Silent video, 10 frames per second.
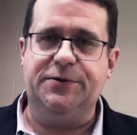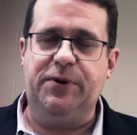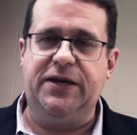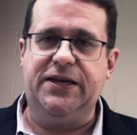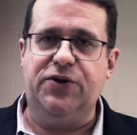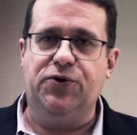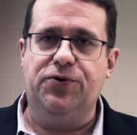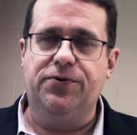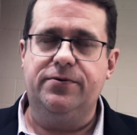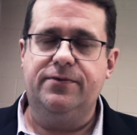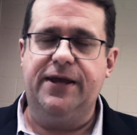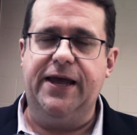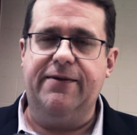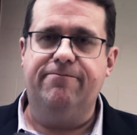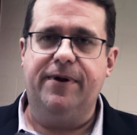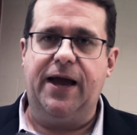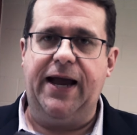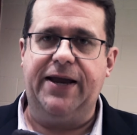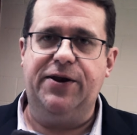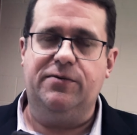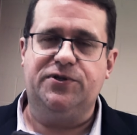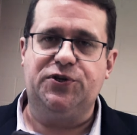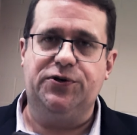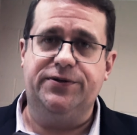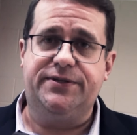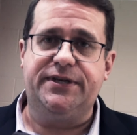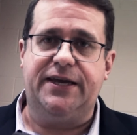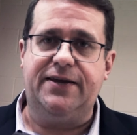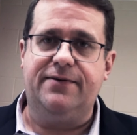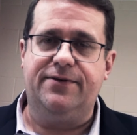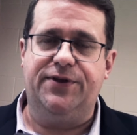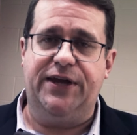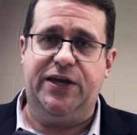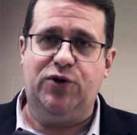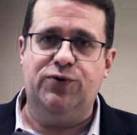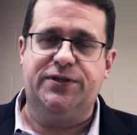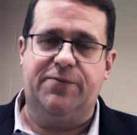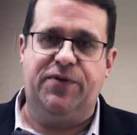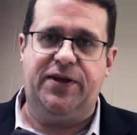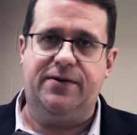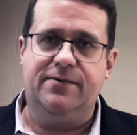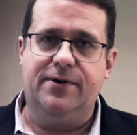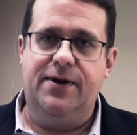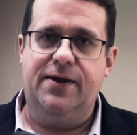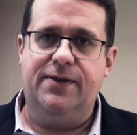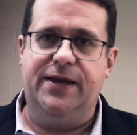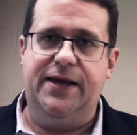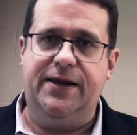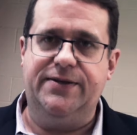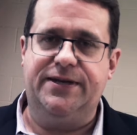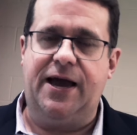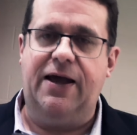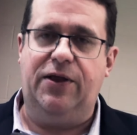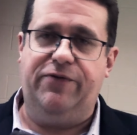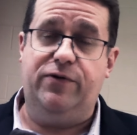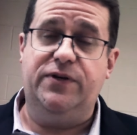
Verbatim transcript: a big deal that I can help students see that they can do something that is a high level